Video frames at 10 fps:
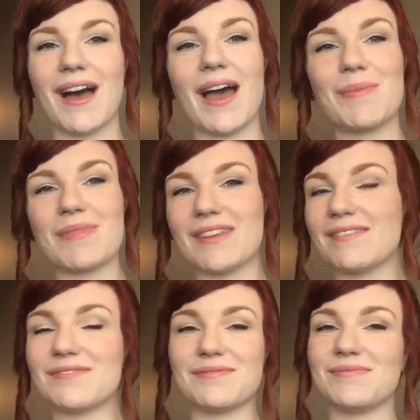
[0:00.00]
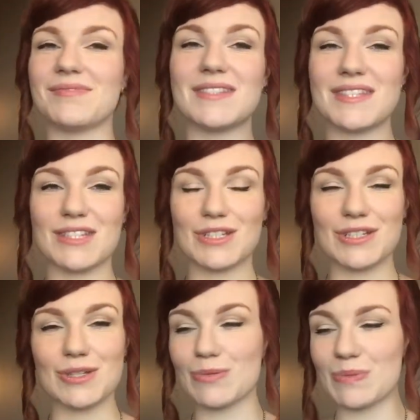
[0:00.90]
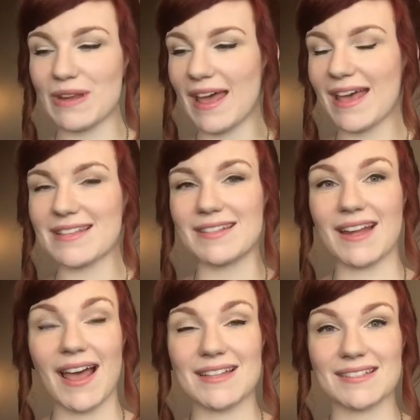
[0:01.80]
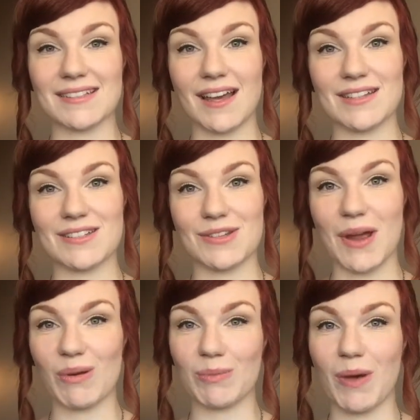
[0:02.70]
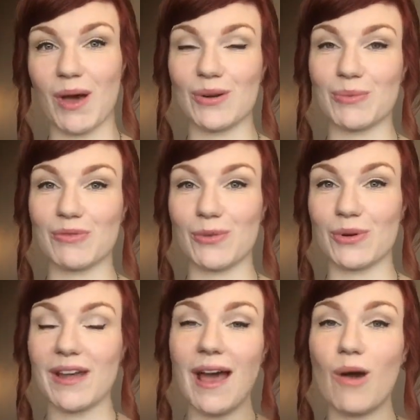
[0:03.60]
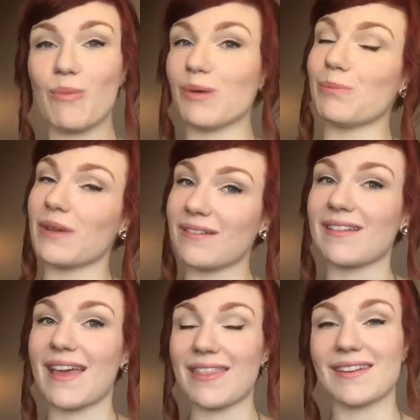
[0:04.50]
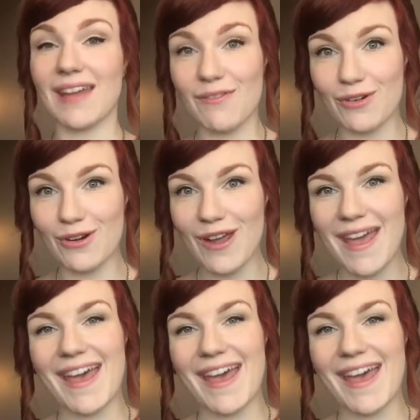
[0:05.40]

I'm the stupid ass that hasn't gotten to Harry Potter before now, but better late than never.